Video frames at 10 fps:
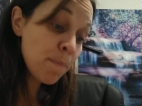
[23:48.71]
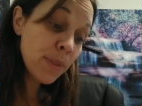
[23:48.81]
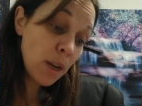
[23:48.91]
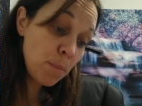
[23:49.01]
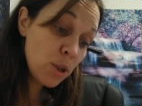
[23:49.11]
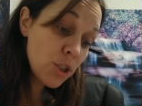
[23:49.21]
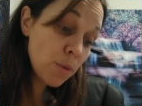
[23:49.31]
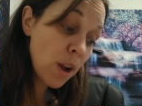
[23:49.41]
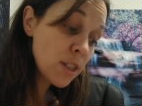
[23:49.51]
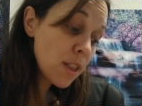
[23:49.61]
They had pushed
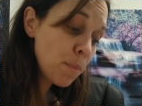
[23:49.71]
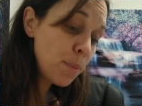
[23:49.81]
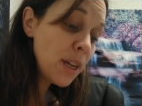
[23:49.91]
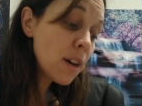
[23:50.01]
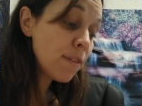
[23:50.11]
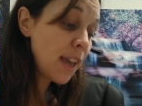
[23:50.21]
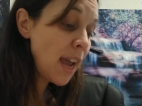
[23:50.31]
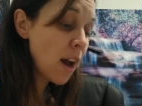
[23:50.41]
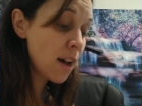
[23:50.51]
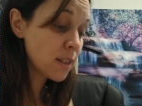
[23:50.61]
Iran to the brink of
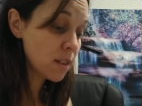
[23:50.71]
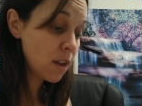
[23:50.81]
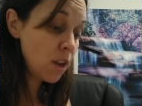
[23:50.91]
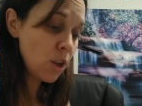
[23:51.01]
chaos.